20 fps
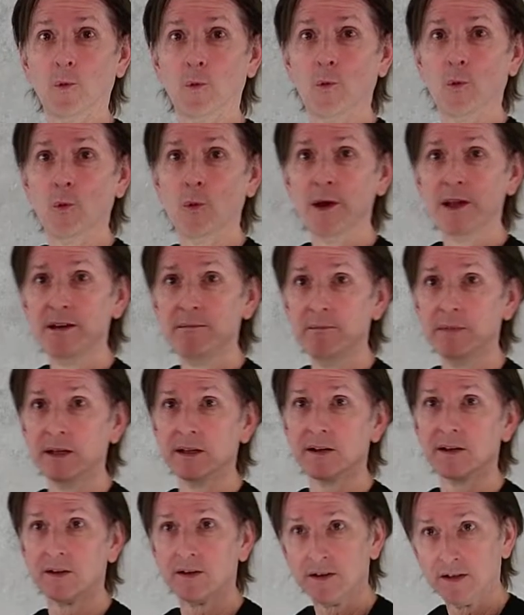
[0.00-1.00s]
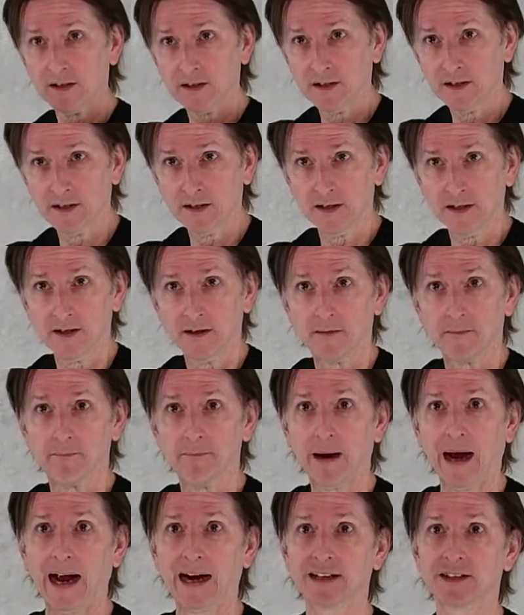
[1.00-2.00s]
windmill
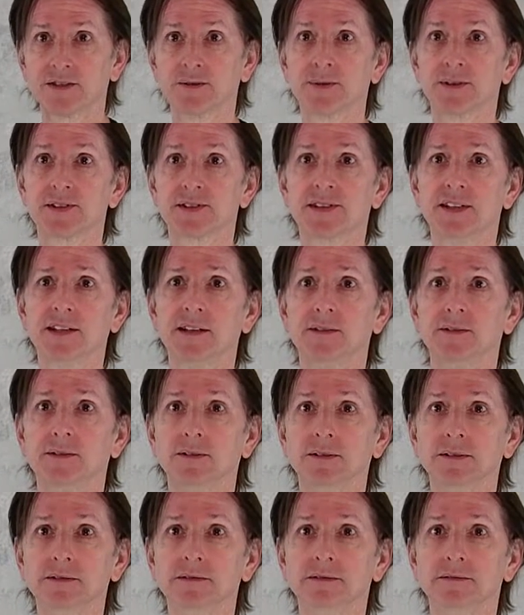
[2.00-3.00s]
back to a single,